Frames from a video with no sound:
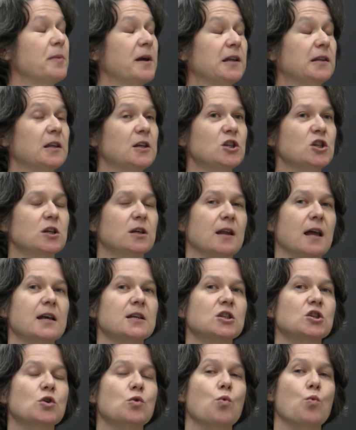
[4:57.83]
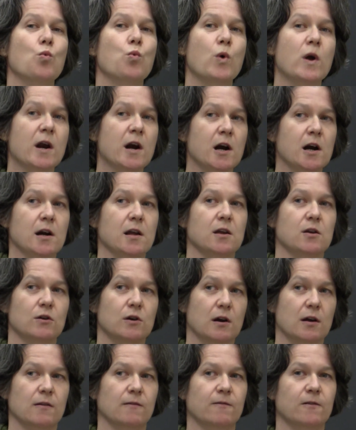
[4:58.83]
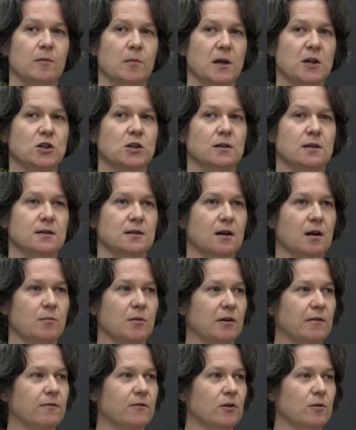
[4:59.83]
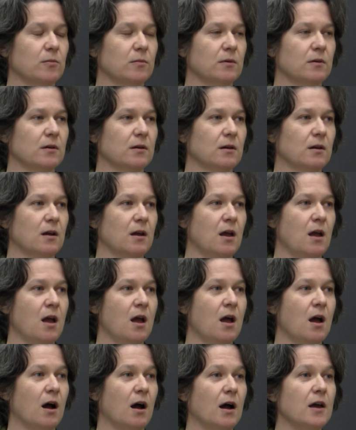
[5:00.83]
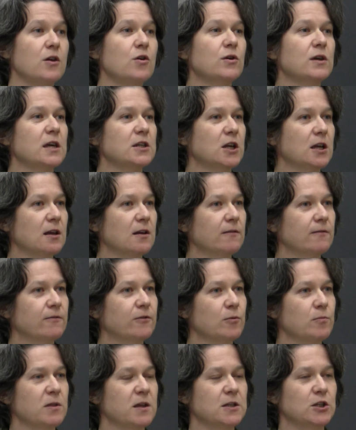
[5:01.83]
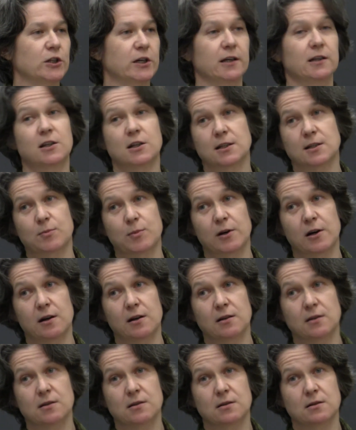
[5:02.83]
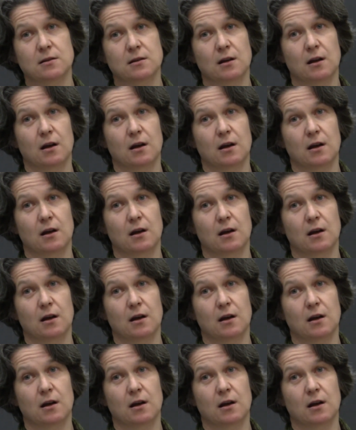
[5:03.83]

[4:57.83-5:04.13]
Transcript: attention as to where your information is coming from. Are you getting it from the direct experience?